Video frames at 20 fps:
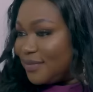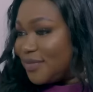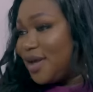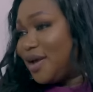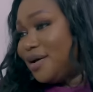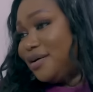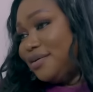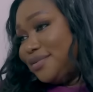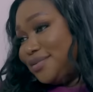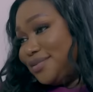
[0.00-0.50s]

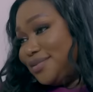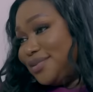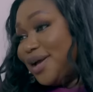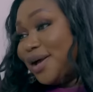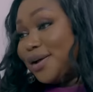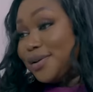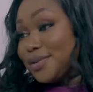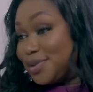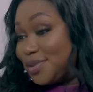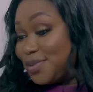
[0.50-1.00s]
Oh,
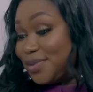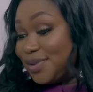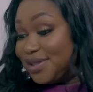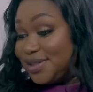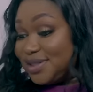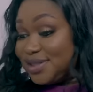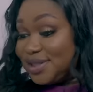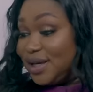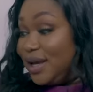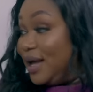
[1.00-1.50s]
how
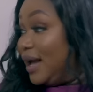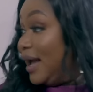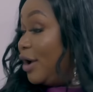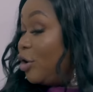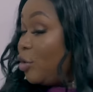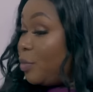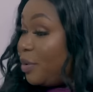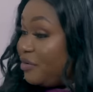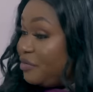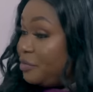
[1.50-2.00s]
sweet. I
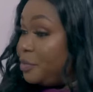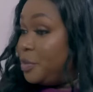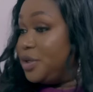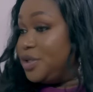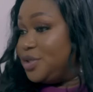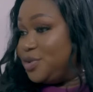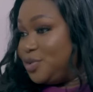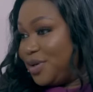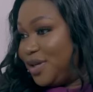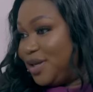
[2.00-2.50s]
hope
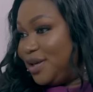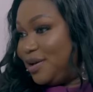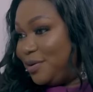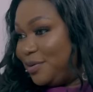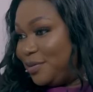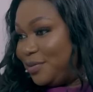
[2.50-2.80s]
everybody's okay at